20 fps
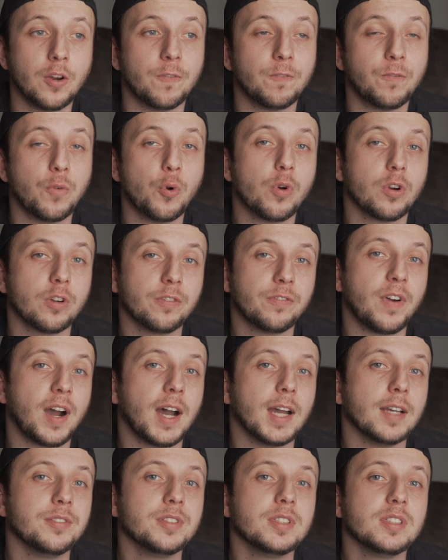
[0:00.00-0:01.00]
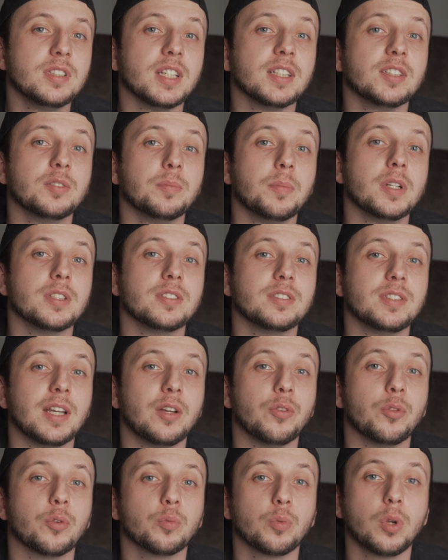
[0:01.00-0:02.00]
4, 5, 6 months
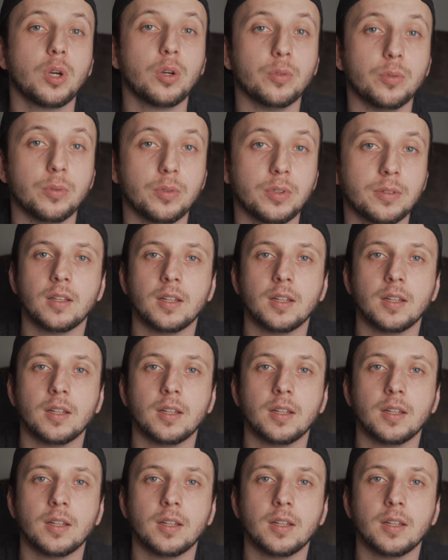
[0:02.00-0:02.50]
down the road.